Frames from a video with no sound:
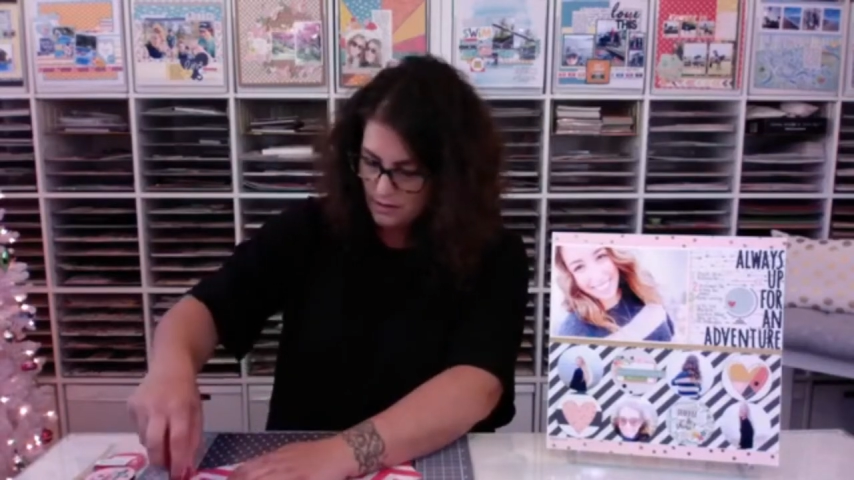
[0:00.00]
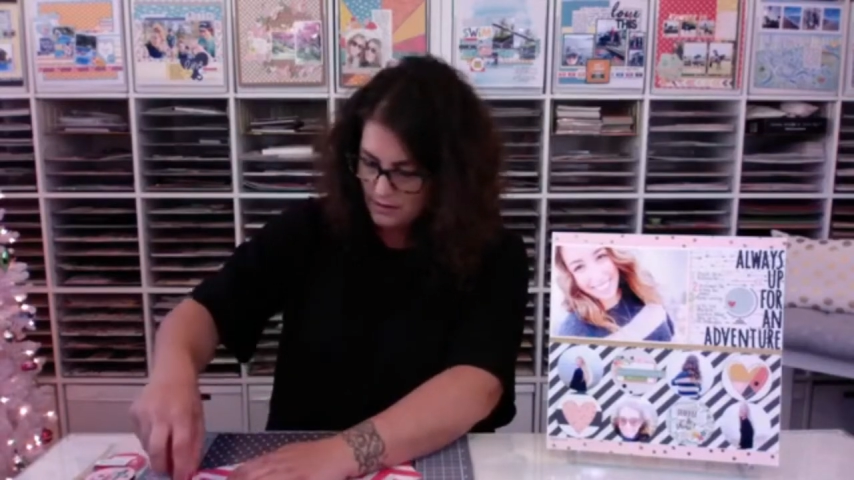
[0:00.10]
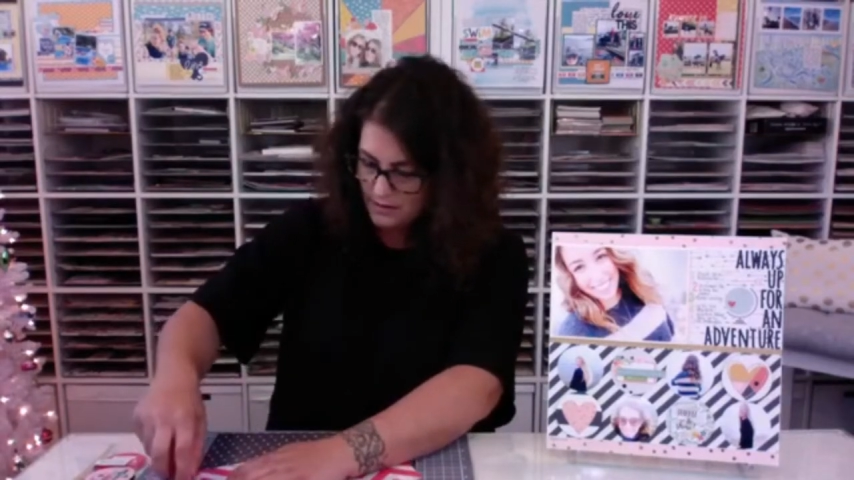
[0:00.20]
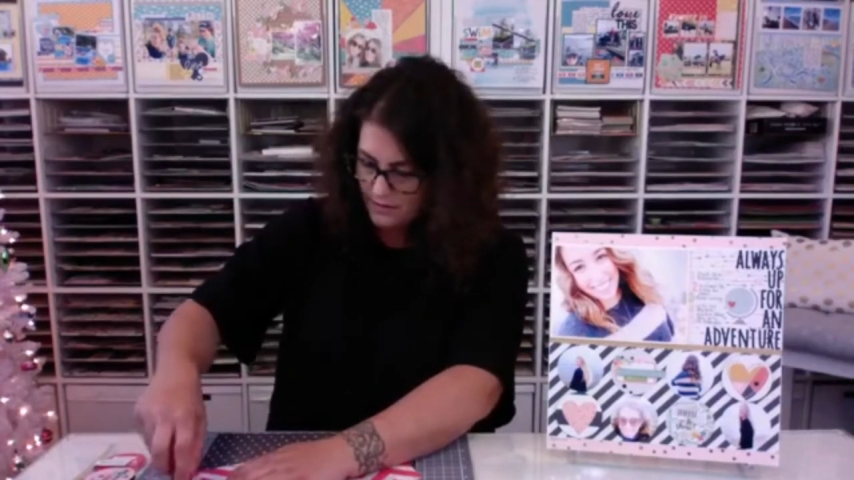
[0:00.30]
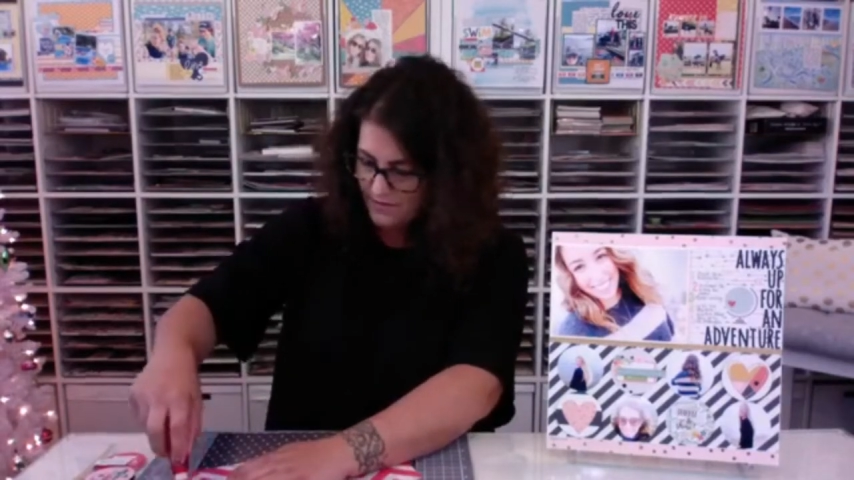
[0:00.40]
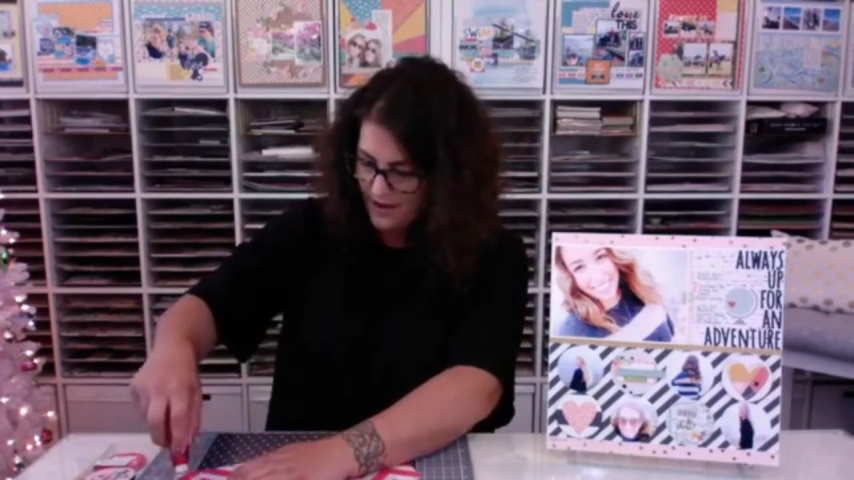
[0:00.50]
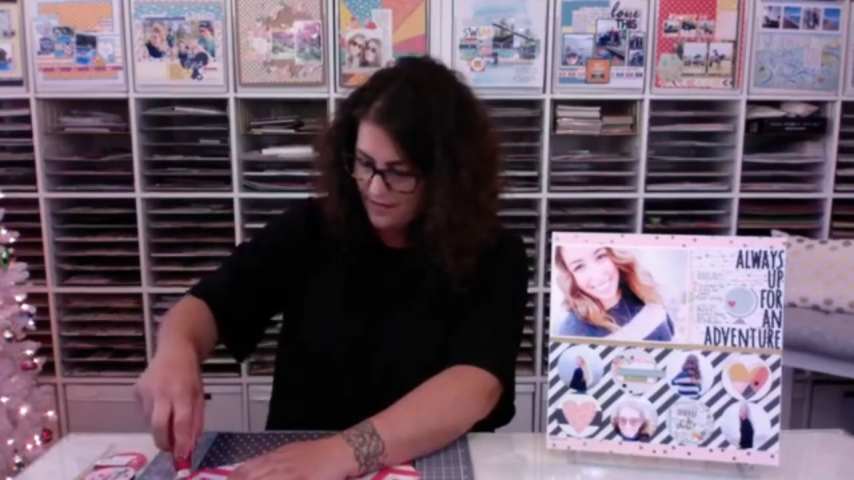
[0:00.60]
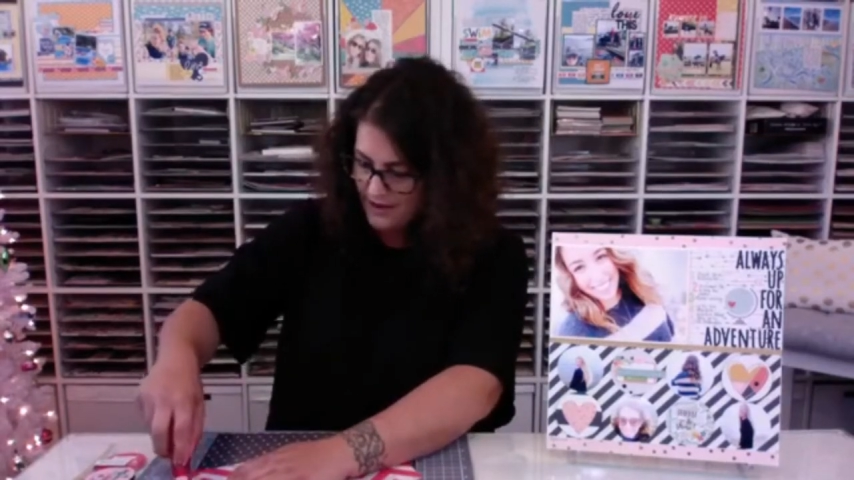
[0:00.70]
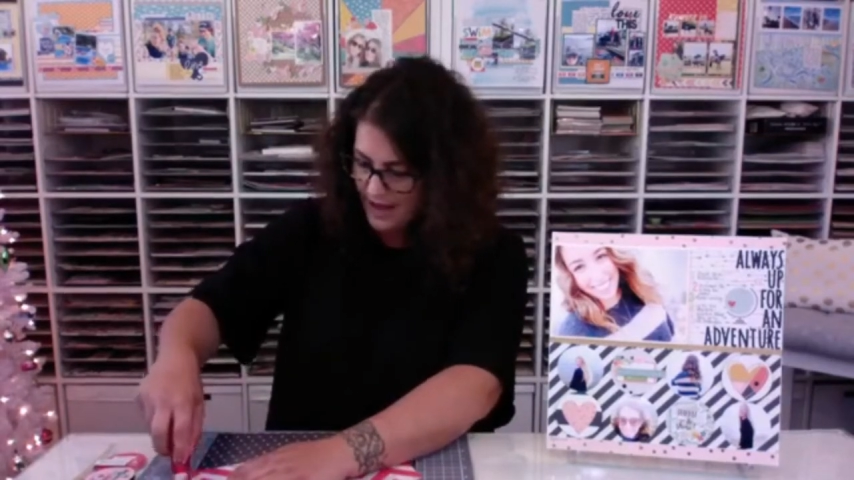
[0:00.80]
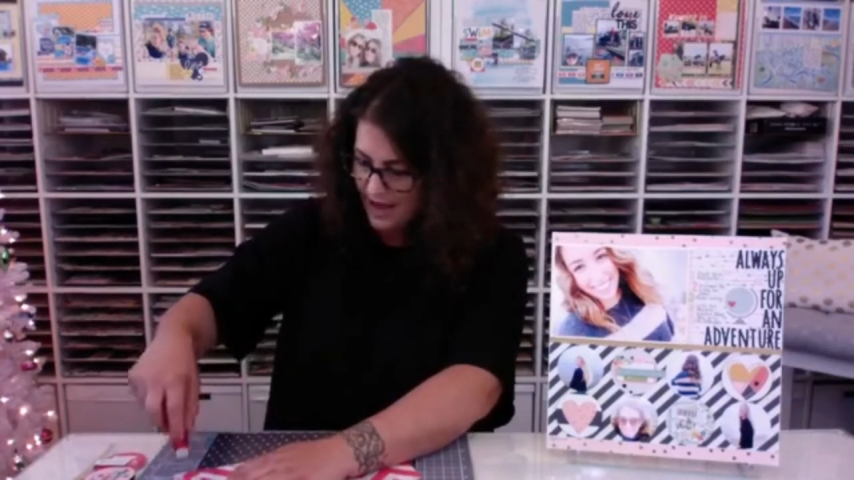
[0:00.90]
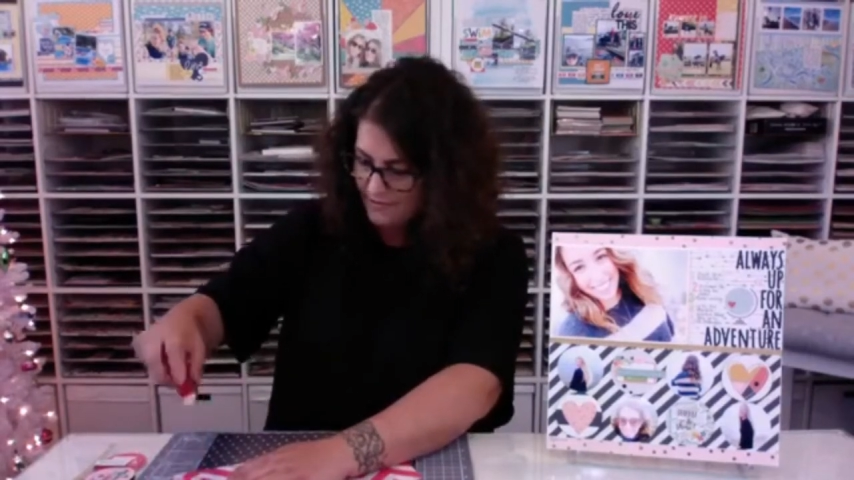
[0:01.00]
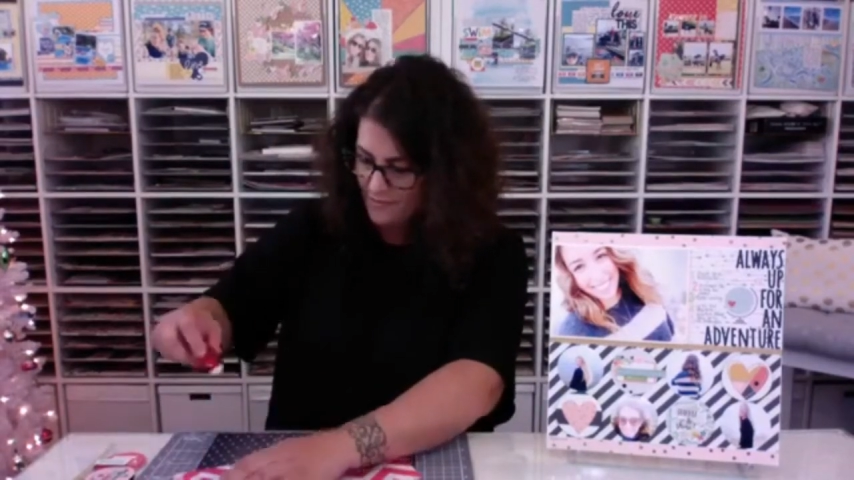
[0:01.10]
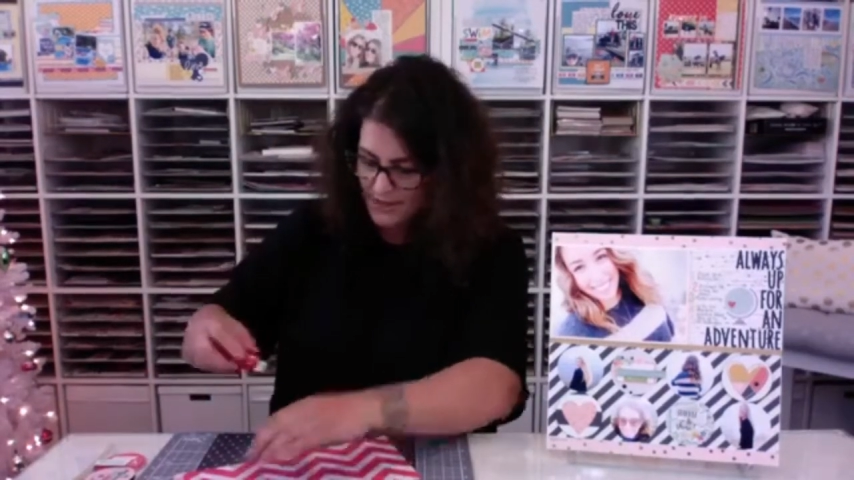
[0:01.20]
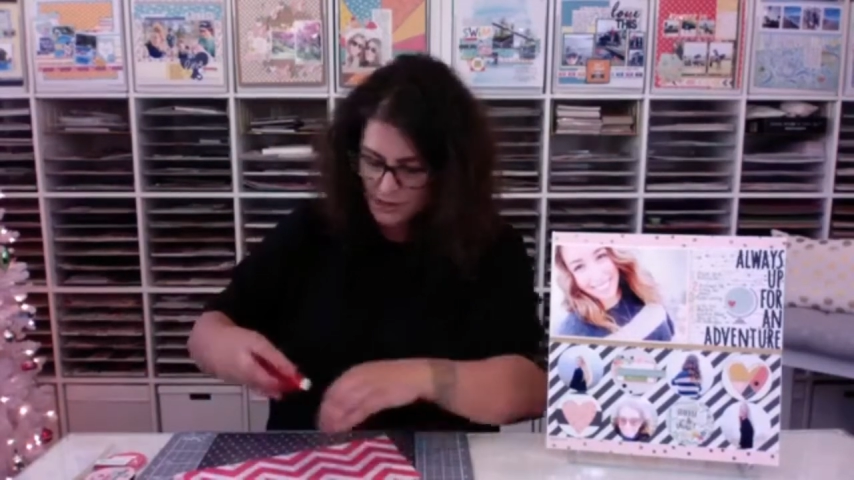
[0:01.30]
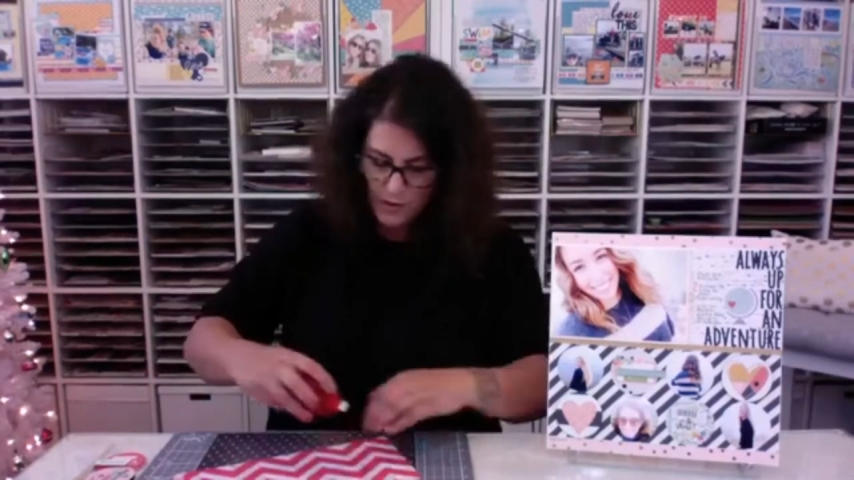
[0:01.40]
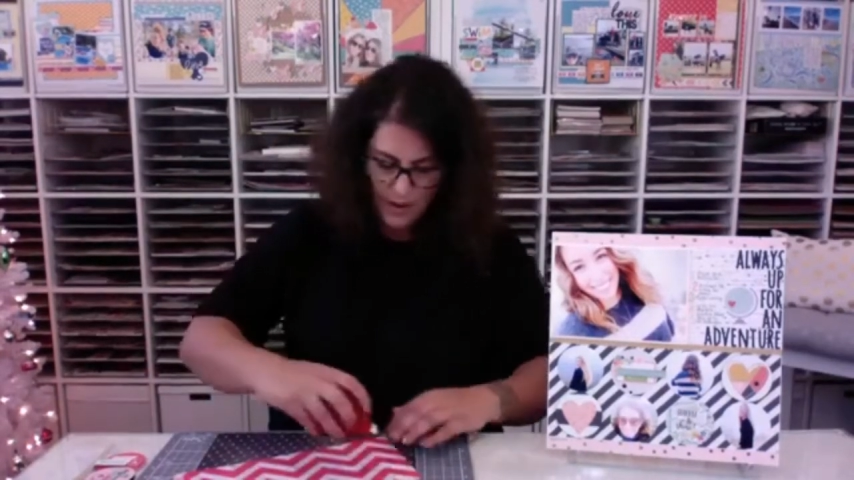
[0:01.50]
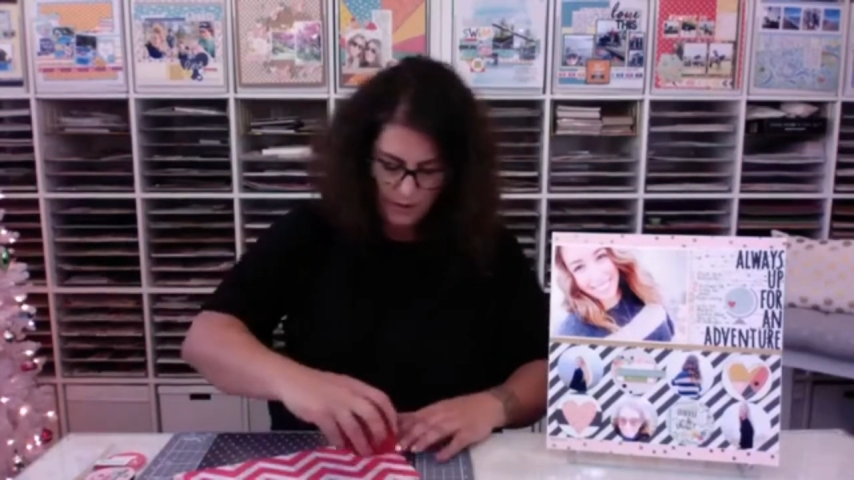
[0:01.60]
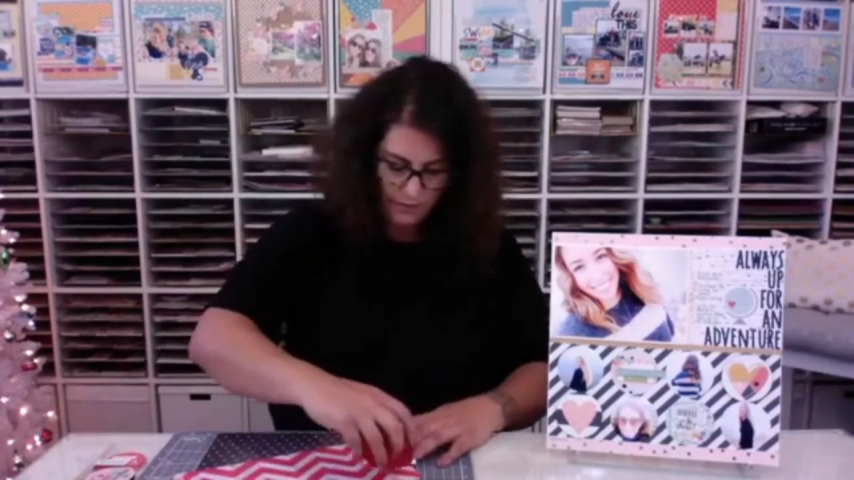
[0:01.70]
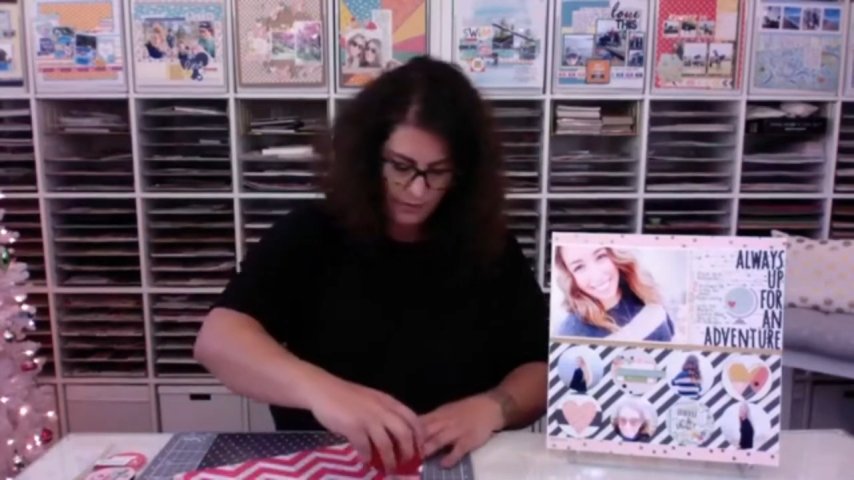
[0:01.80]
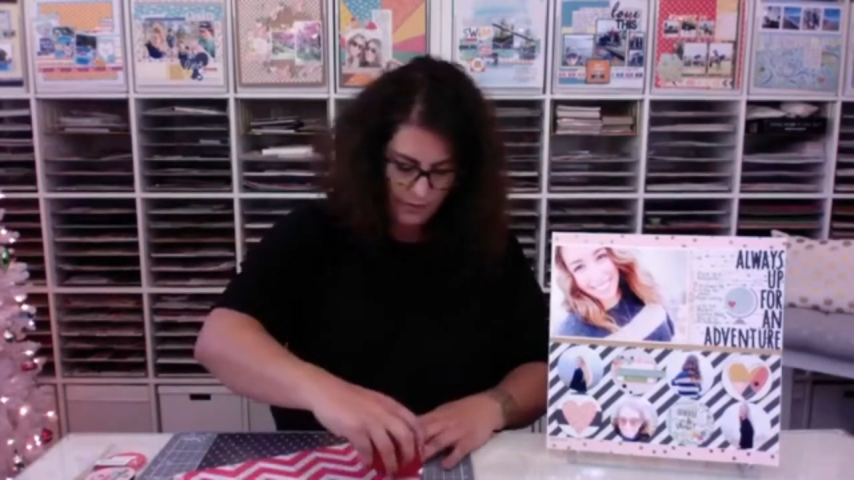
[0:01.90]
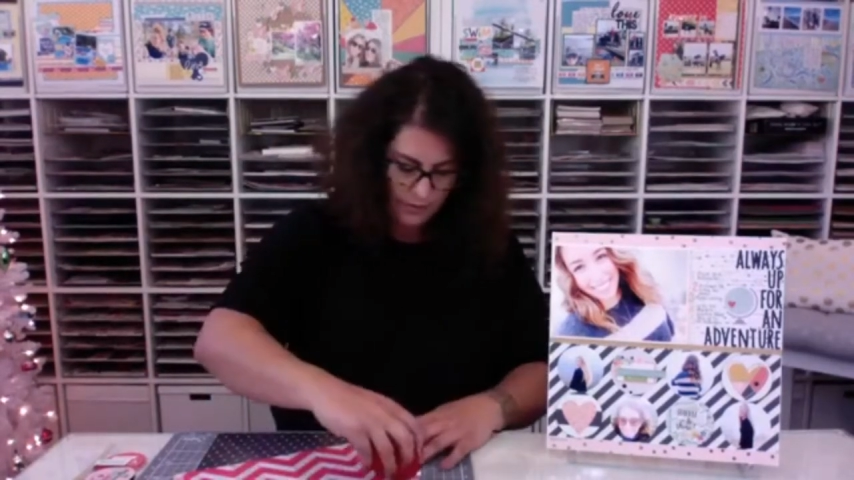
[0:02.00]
So 5.5 by 12.